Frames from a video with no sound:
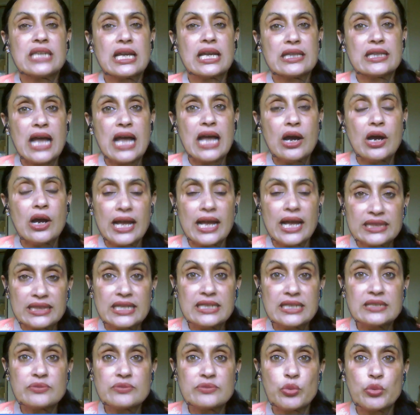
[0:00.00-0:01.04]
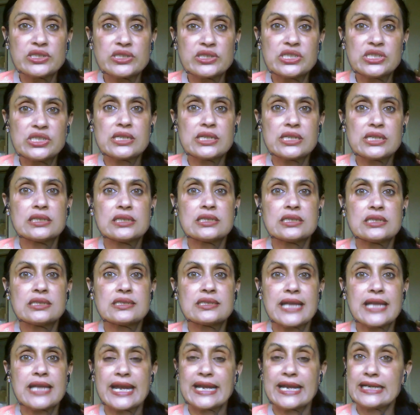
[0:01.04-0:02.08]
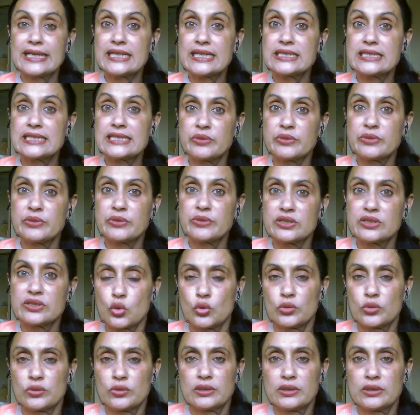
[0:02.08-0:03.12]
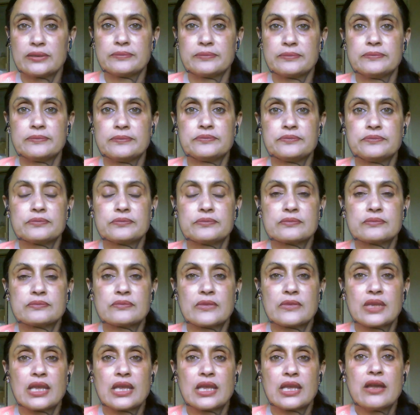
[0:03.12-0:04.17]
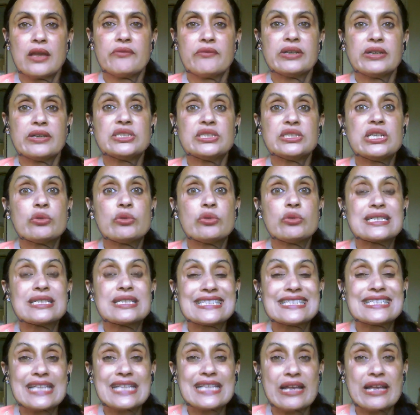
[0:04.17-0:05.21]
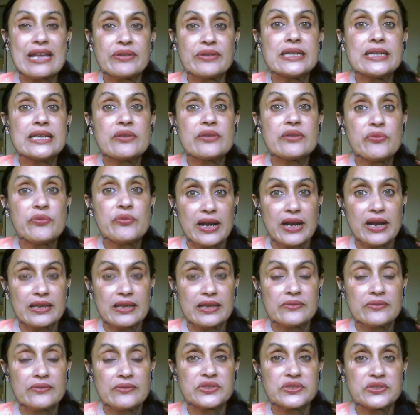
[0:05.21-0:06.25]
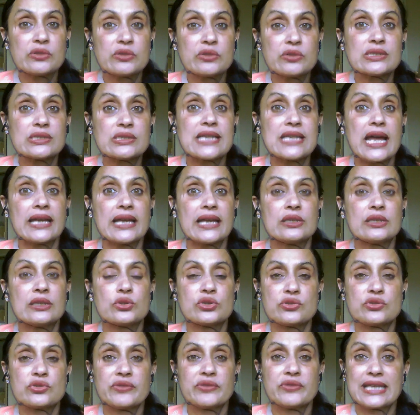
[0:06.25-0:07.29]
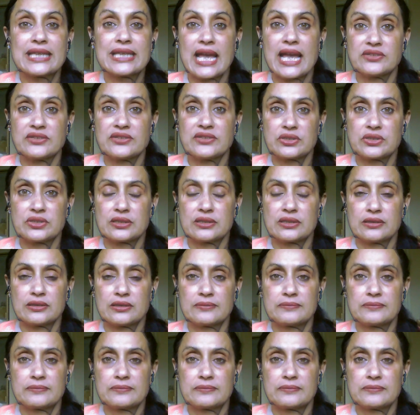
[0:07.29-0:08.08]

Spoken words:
Now at this point, she is 80 some years old. When she was 75, she was diagnosed with cancer.